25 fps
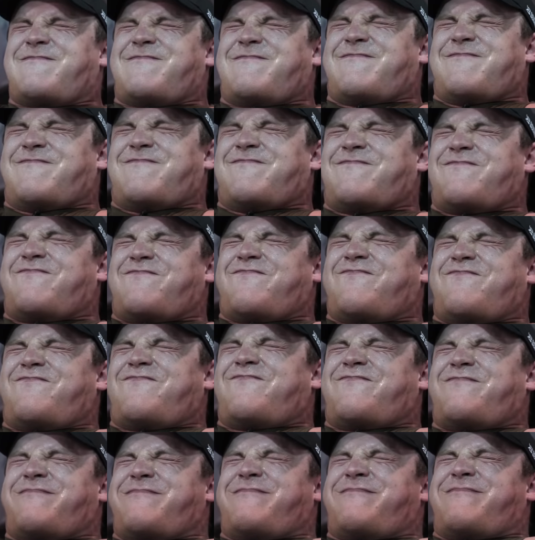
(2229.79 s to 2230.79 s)
Yep, come on.
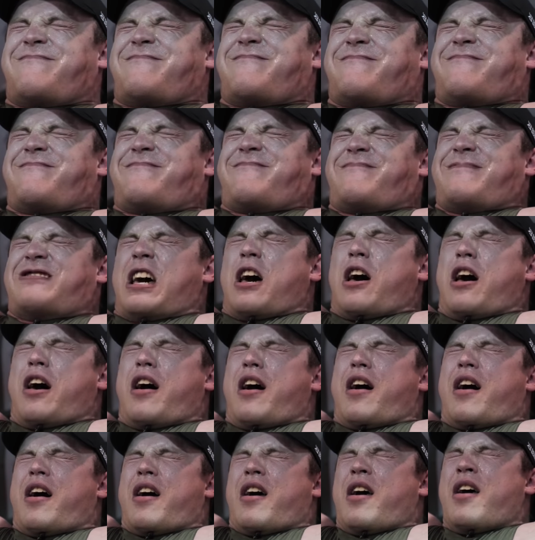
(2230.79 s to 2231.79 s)

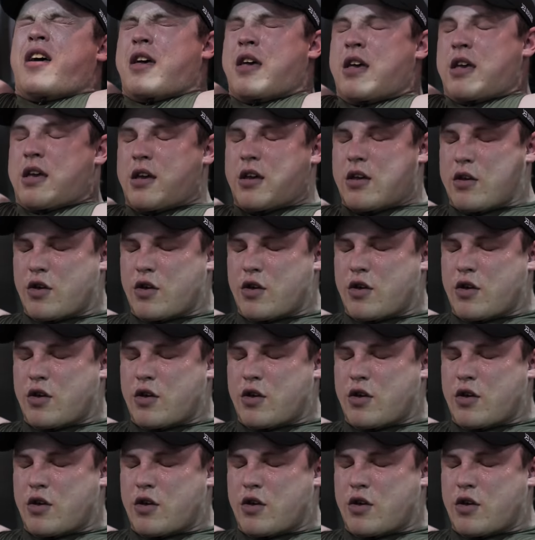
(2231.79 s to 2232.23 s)
There you go.